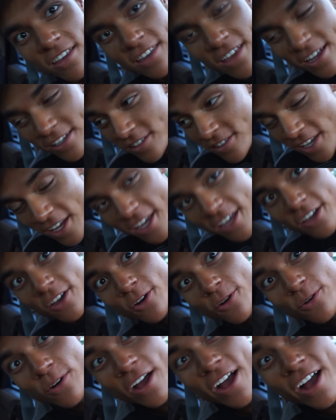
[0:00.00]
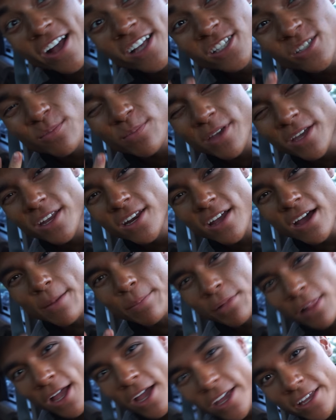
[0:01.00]
Yeah, second coat has been
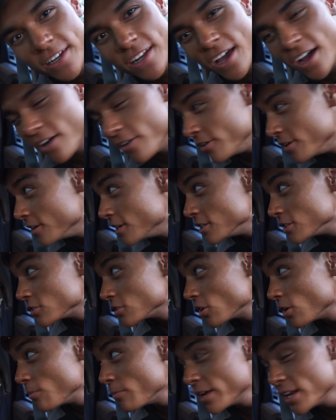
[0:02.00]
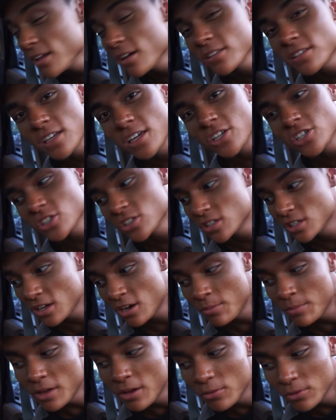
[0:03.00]
applied now. So I'm waiting on Taisha to
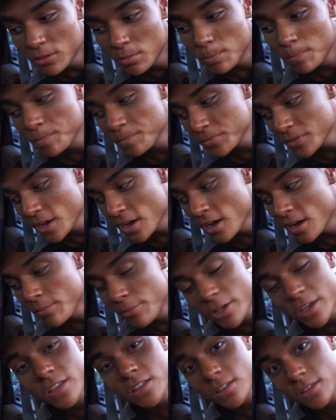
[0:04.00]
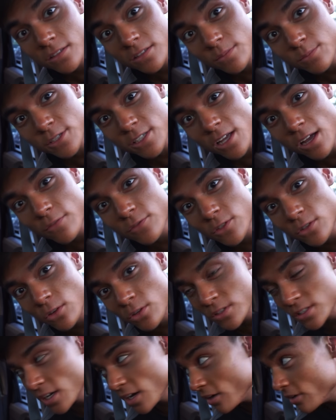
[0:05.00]
help me out with uh, bringing in some stuff to the
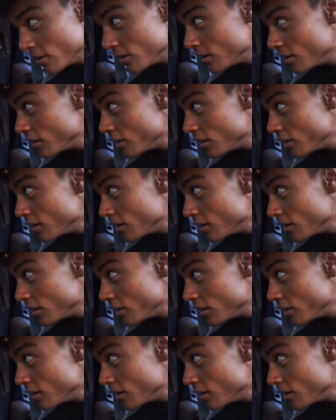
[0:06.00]
hotel.